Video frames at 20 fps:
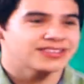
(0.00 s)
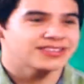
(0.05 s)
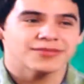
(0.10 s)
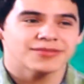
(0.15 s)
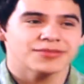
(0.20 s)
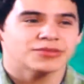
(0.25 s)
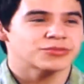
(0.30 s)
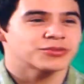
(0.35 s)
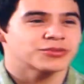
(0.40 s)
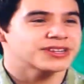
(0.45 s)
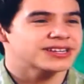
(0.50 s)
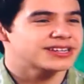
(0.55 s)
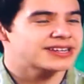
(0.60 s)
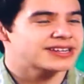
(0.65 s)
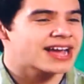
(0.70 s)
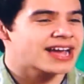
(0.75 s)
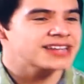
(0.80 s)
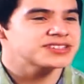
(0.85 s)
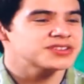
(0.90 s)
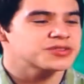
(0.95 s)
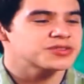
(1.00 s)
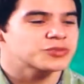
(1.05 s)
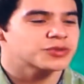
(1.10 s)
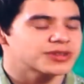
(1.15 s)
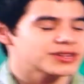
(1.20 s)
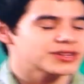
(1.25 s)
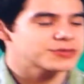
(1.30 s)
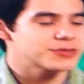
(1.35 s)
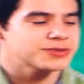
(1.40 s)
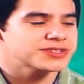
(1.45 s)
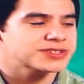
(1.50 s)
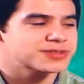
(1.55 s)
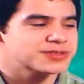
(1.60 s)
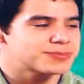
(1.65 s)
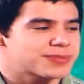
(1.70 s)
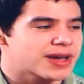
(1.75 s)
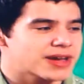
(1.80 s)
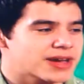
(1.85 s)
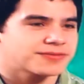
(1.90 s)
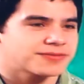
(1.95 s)
They've been really nice and really
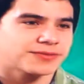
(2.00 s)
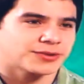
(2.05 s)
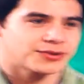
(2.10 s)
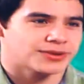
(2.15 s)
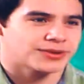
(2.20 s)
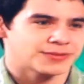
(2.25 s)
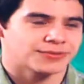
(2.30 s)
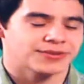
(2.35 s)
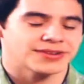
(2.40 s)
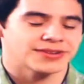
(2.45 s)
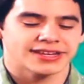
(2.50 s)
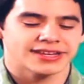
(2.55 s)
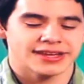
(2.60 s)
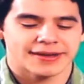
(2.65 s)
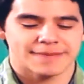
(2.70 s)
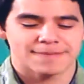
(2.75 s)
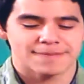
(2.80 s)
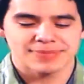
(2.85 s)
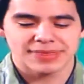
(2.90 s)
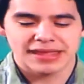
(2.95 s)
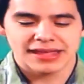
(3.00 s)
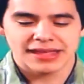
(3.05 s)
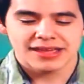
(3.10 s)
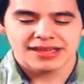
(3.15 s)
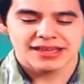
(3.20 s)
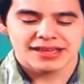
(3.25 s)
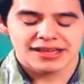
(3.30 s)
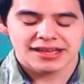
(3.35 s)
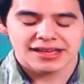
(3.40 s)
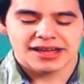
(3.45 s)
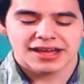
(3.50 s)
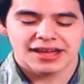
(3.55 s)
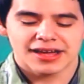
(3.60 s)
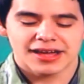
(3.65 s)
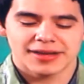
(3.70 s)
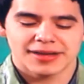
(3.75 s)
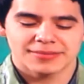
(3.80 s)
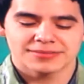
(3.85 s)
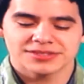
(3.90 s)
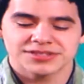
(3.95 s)
respectful and really
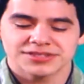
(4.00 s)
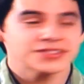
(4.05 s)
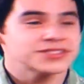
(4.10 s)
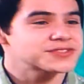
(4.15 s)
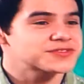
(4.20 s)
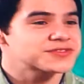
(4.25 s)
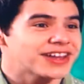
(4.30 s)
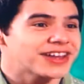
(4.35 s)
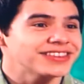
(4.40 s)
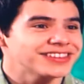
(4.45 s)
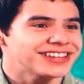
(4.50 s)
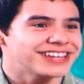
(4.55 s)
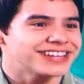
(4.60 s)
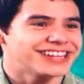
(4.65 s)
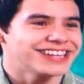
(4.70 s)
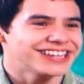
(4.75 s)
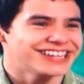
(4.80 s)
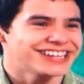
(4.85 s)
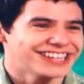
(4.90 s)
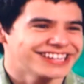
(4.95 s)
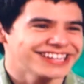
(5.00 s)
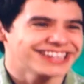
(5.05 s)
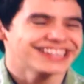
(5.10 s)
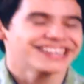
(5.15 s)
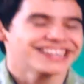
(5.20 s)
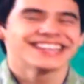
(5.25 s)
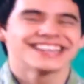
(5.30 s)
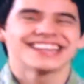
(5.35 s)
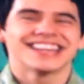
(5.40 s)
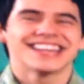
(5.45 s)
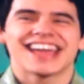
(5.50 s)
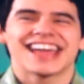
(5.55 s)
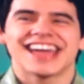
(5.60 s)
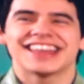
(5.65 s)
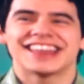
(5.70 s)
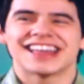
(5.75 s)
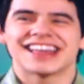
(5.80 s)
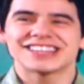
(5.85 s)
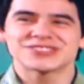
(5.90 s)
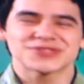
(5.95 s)
just friendly.
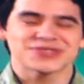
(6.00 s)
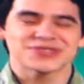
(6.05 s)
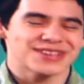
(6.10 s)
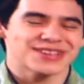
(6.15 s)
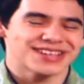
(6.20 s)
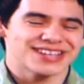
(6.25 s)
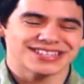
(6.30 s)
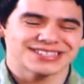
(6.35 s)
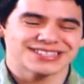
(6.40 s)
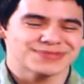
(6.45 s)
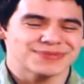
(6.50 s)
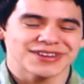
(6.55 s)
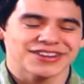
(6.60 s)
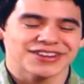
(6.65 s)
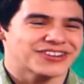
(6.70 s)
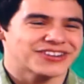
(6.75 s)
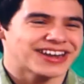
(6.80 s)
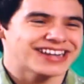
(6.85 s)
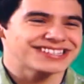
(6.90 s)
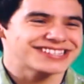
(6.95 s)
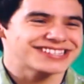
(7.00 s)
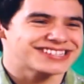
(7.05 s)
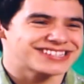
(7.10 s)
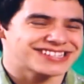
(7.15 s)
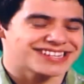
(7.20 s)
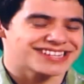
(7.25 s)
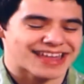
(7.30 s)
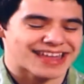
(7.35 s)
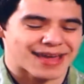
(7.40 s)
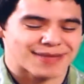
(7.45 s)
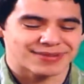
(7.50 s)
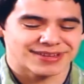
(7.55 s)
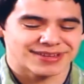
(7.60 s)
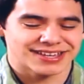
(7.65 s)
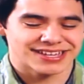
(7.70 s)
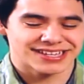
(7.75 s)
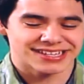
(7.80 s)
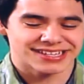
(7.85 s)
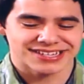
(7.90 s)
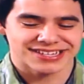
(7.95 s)
And it's been great to see that
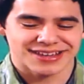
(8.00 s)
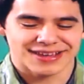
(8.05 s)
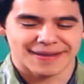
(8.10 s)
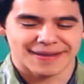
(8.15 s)
because